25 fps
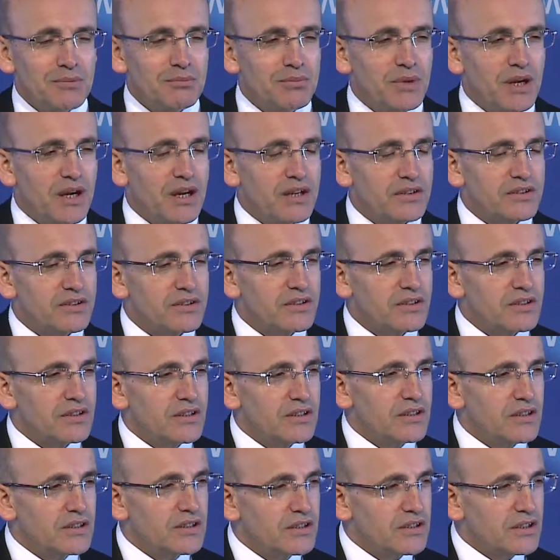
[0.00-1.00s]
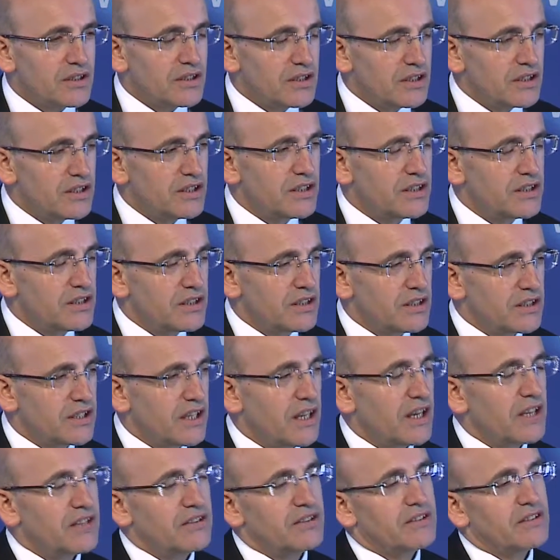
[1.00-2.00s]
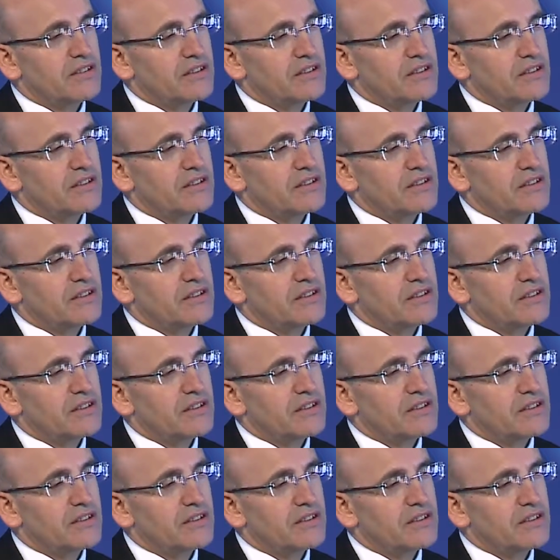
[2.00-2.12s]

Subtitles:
But clearly, again,